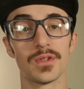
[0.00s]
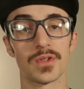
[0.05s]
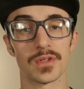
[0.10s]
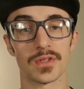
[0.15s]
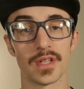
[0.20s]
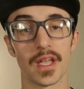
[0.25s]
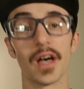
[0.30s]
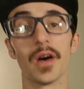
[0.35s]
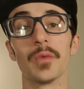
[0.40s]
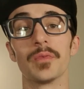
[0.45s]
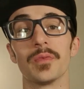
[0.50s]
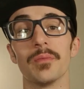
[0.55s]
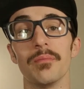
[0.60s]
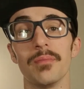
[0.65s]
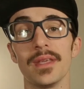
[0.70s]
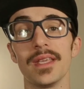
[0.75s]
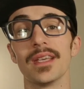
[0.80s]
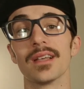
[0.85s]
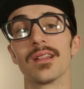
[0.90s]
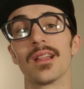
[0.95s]
just helped
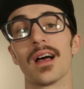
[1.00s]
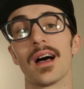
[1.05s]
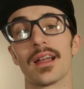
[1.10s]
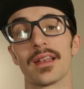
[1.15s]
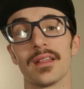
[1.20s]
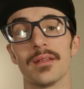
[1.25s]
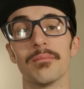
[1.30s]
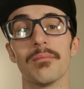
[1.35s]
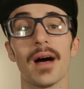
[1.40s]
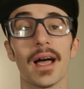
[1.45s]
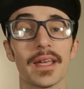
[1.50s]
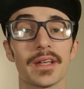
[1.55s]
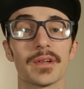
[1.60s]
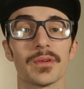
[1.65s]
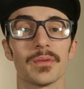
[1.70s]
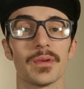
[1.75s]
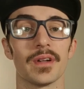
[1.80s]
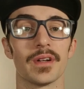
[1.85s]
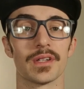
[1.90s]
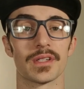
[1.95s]
me a lot in my
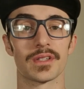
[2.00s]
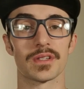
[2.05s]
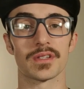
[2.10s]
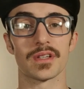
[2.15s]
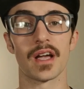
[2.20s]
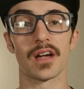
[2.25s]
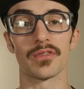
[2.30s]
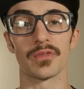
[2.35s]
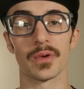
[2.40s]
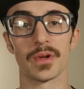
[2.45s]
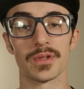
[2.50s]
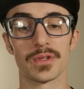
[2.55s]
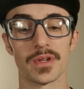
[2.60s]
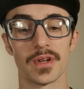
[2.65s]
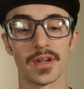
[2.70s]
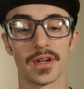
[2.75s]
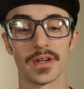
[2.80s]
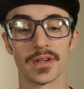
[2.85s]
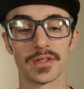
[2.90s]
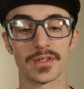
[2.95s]
career as a software
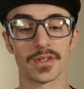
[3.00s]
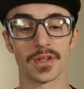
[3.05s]
engineer.